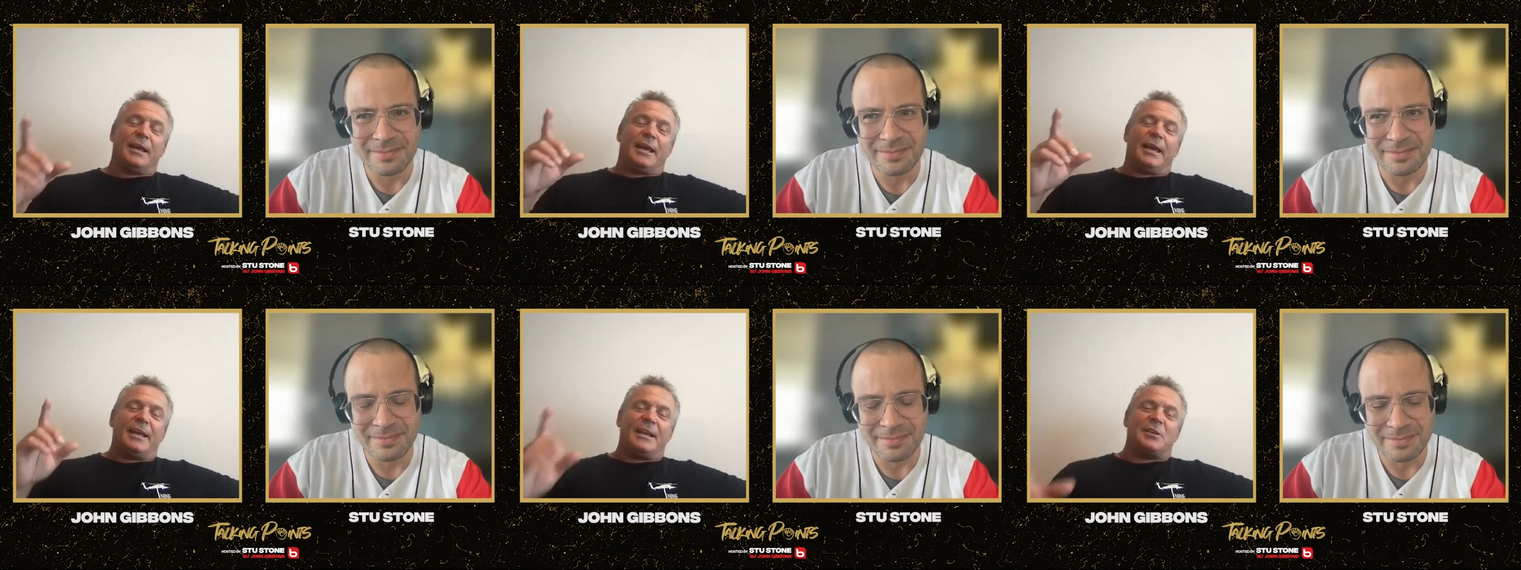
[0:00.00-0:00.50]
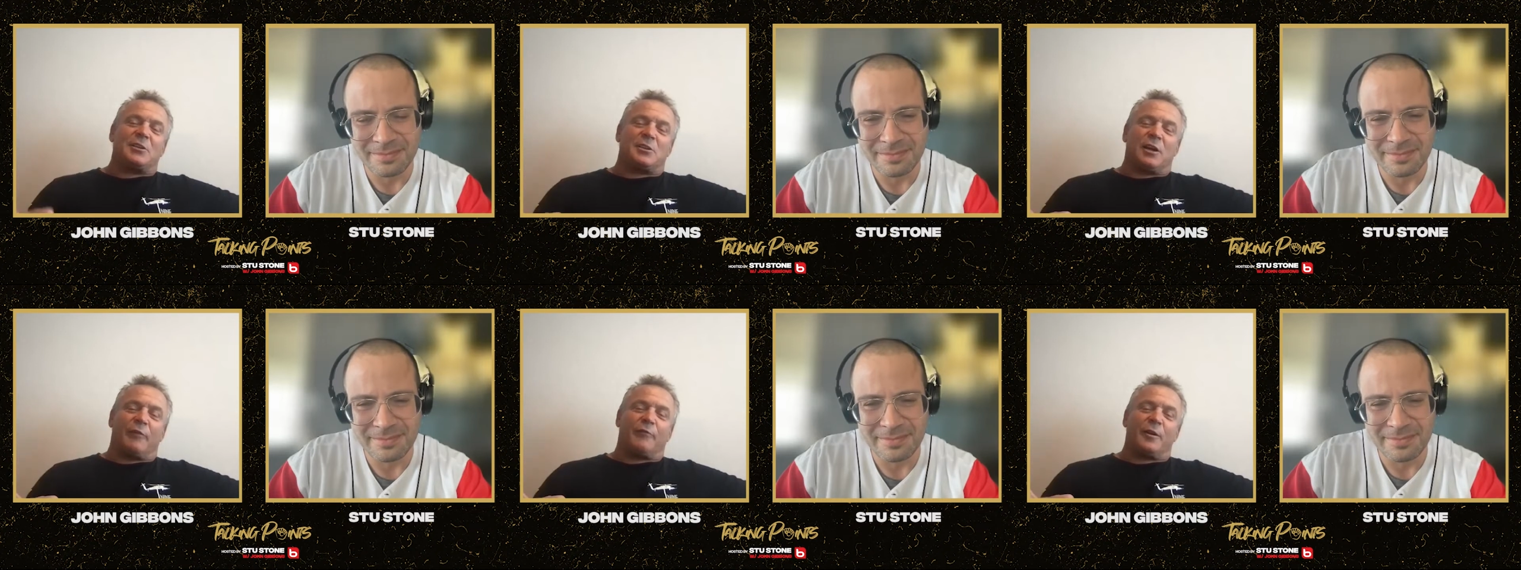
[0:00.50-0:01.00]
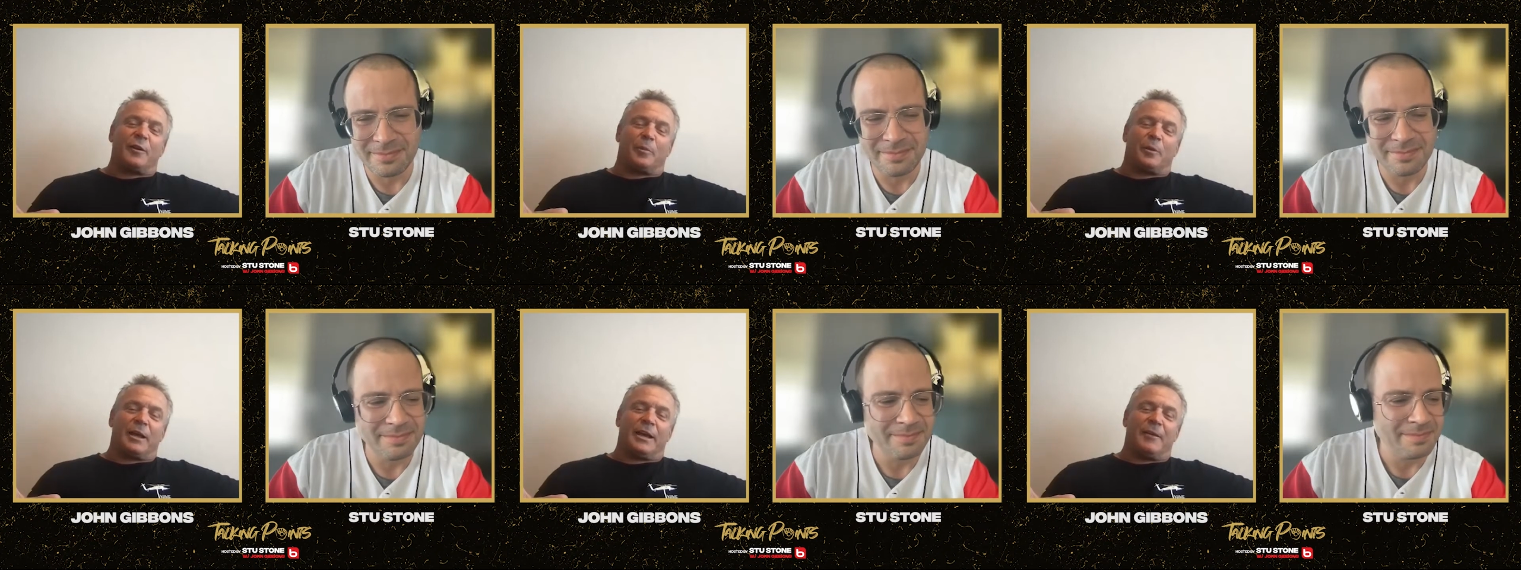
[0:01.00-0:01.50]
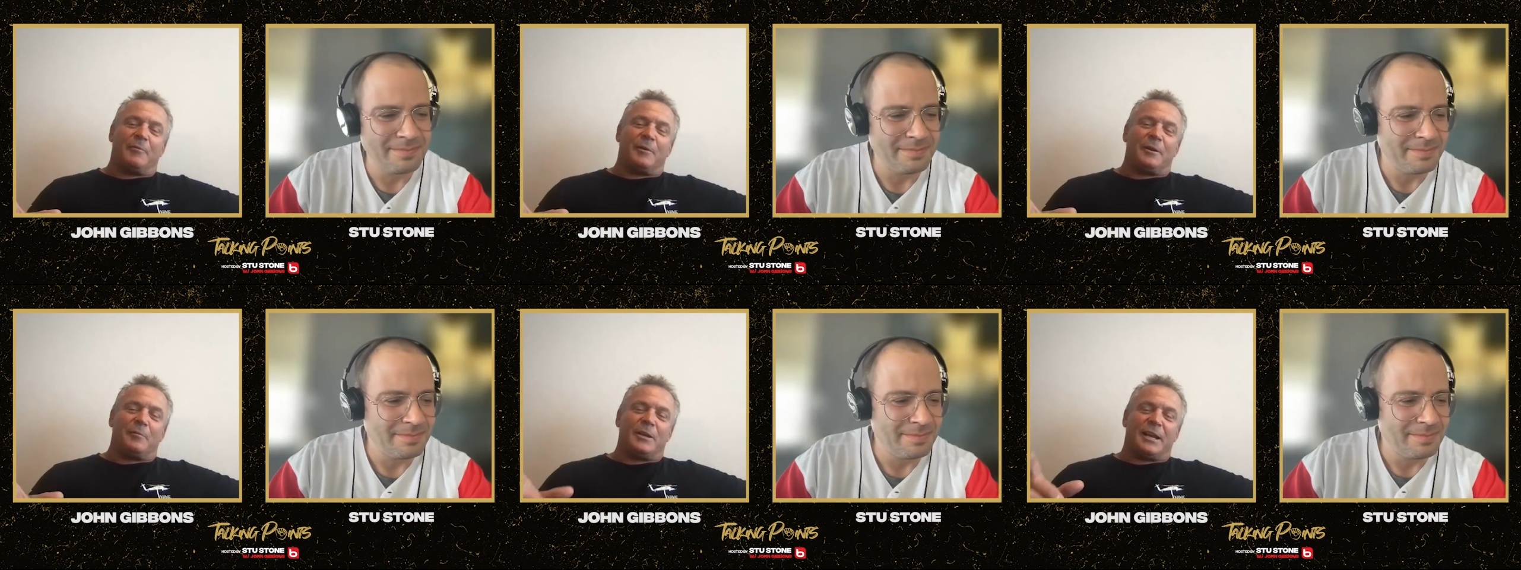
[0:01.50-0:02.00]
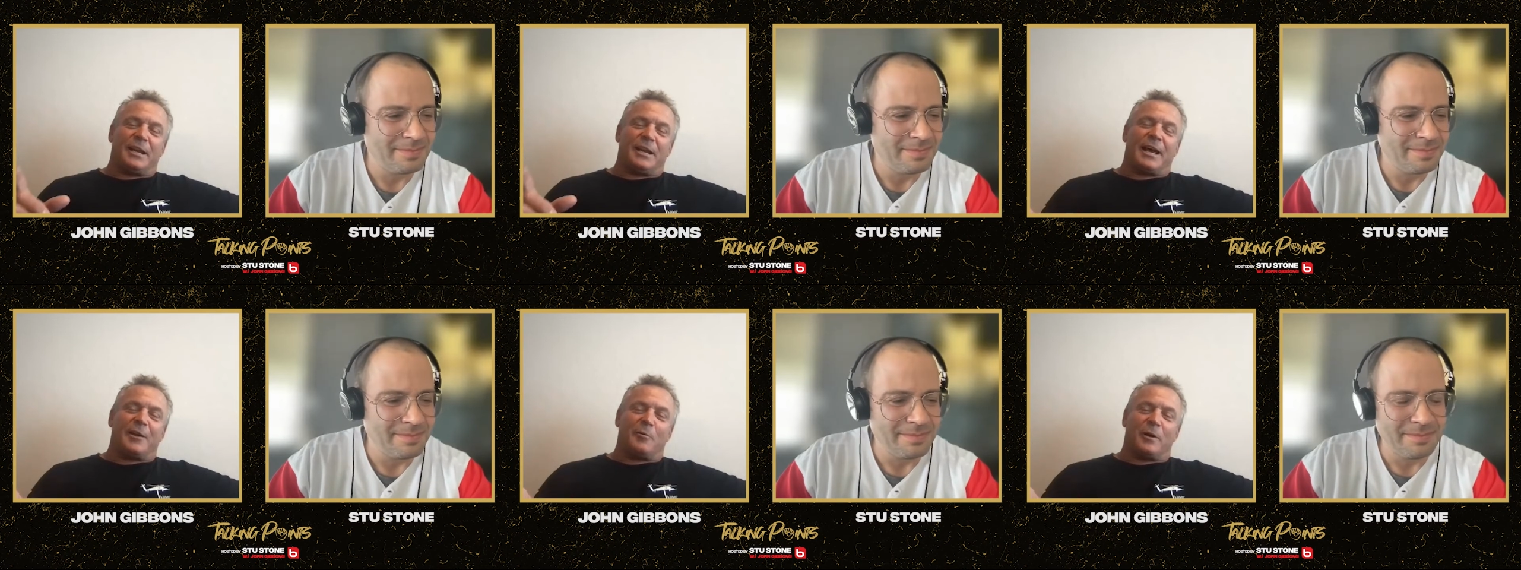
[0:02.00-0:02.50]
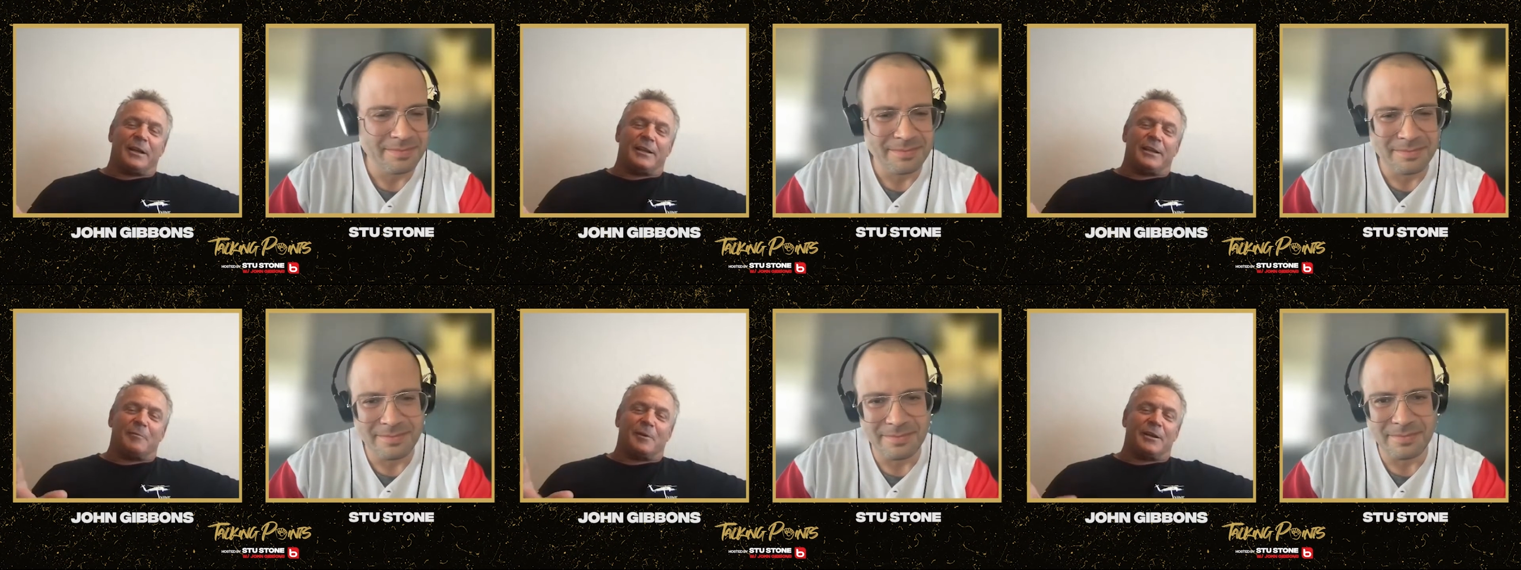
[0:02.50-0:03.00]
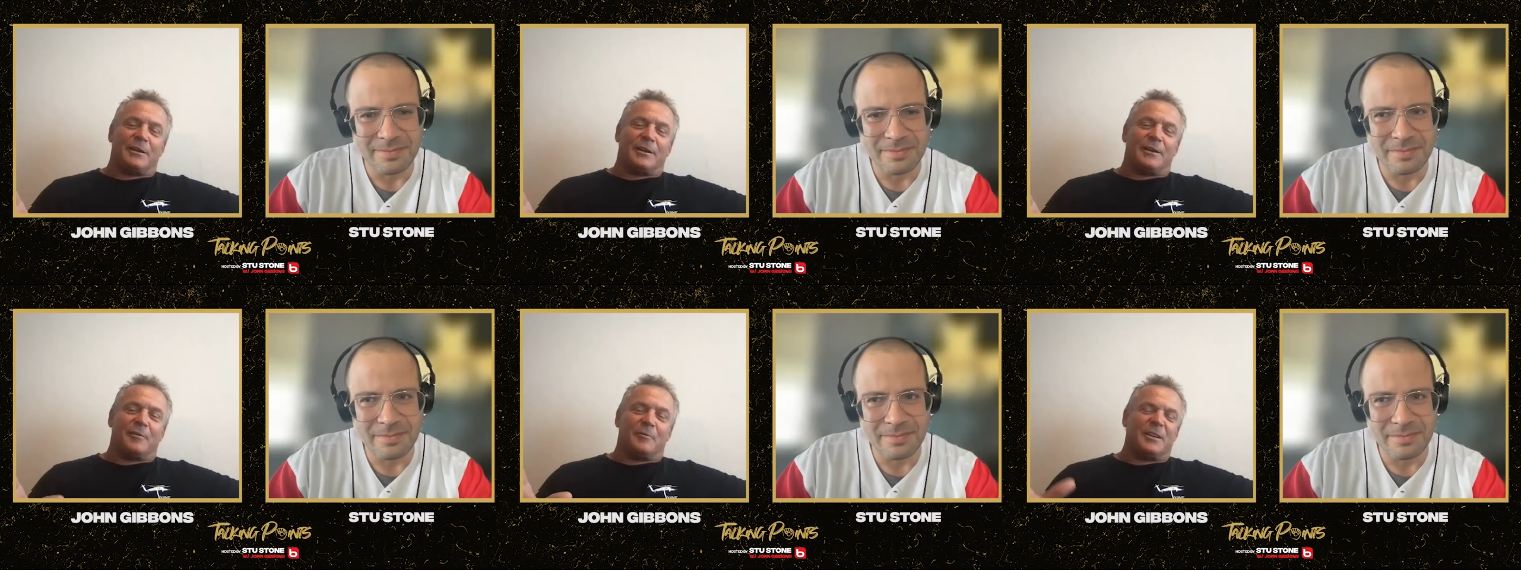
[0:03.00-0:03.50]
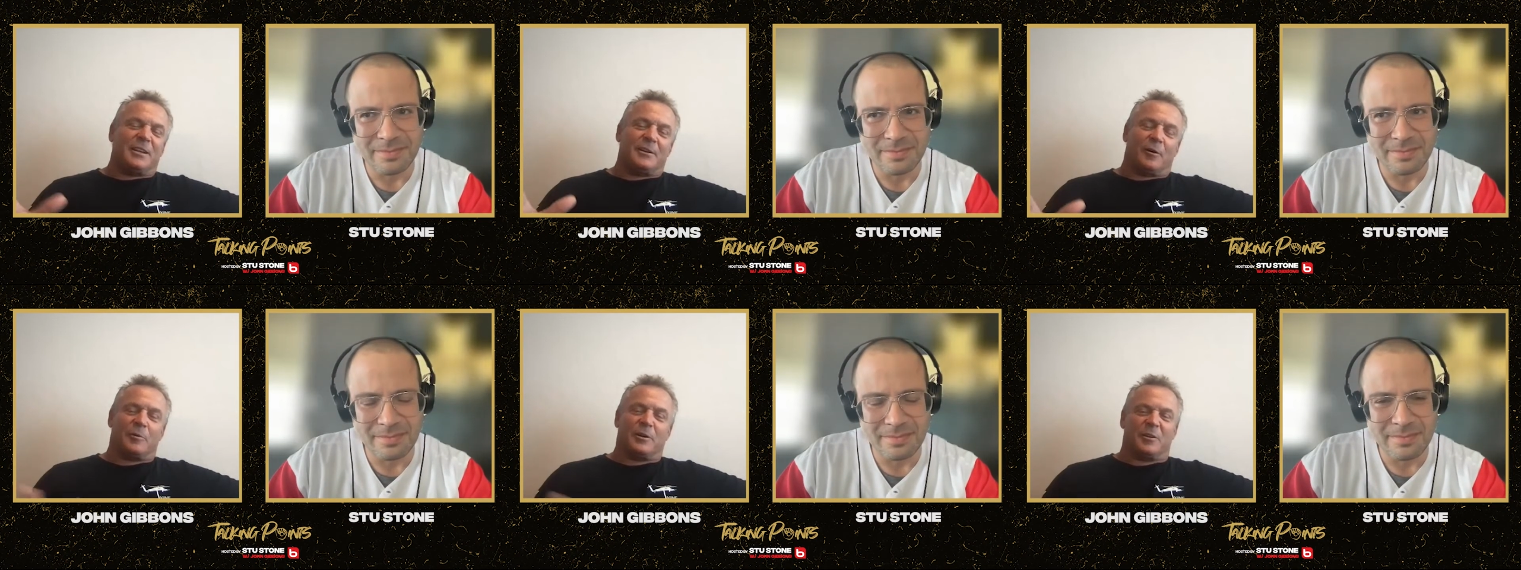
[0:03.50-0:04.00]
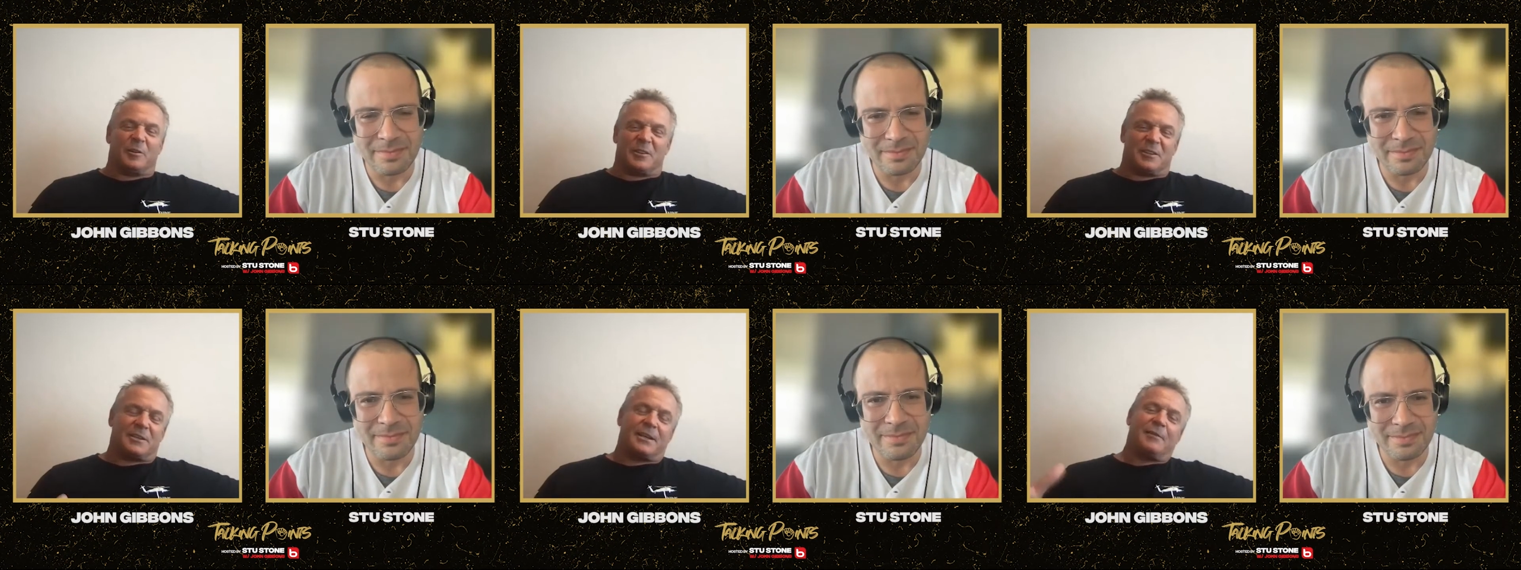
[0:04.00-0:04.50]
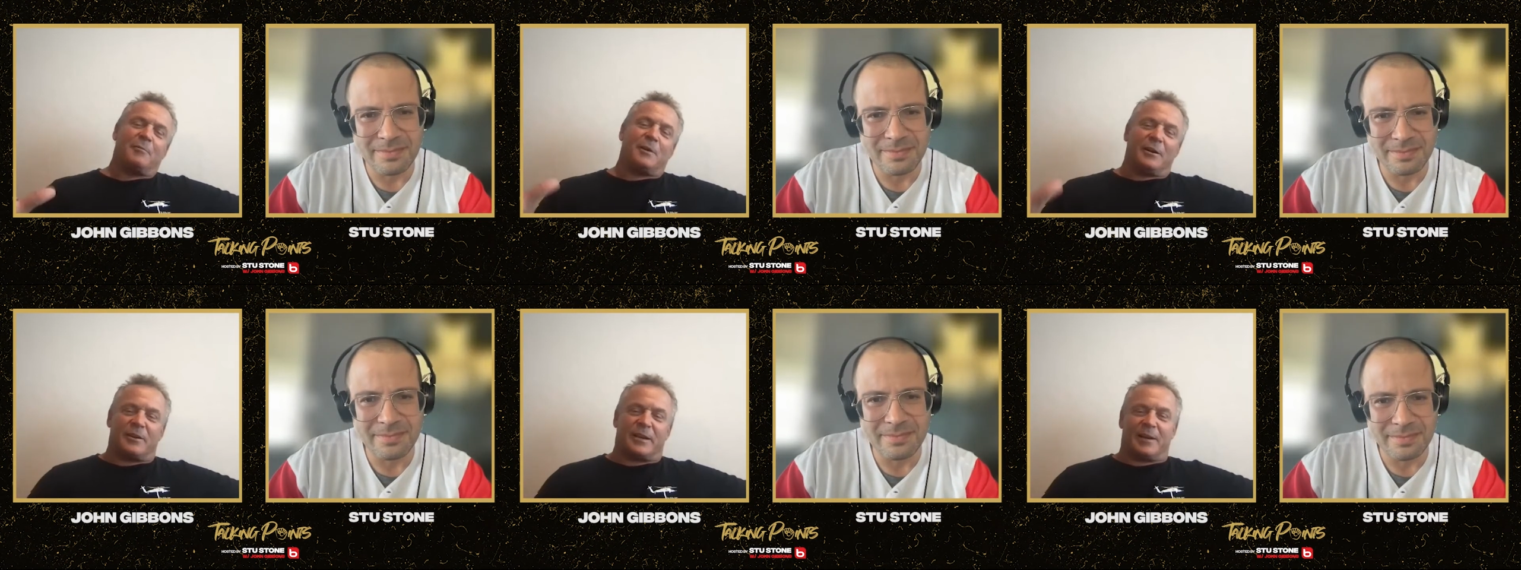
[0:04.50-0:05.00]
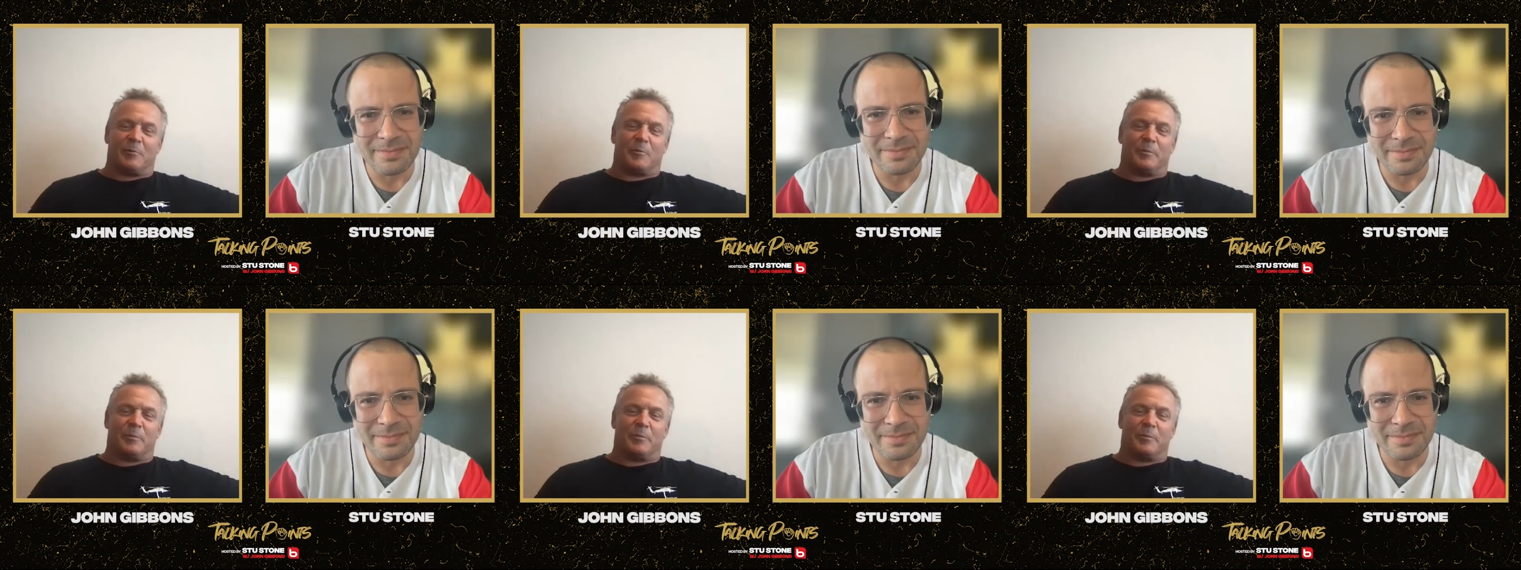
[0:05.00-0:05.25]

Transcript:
Speaker 1: it is tougher to play when, when you got to win than when you, you know, when you don't, when you're just kind of, well, okay, we're